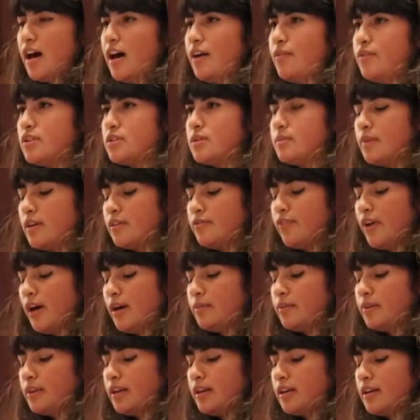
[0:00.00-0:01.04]
I was with my
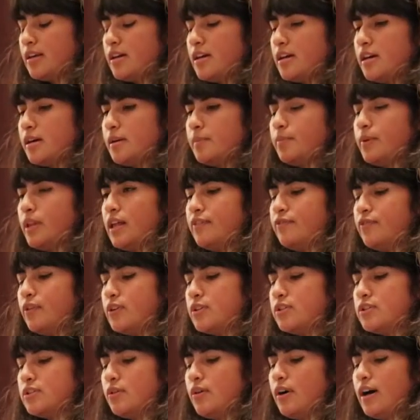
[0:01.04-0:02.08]
family, but I
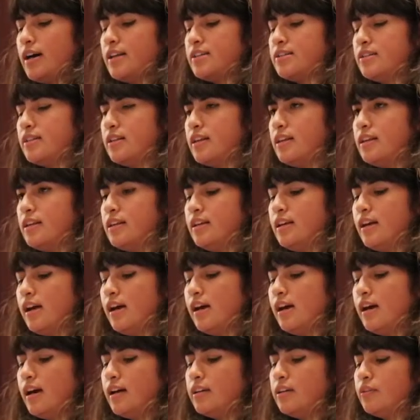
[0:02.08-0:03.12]
felt so isolated
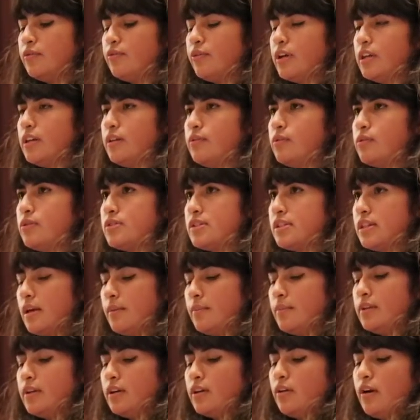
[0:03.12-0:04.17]
and afraid of losing
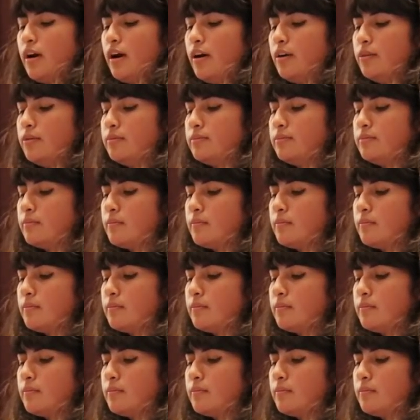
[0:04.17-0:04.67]
them in the crowd.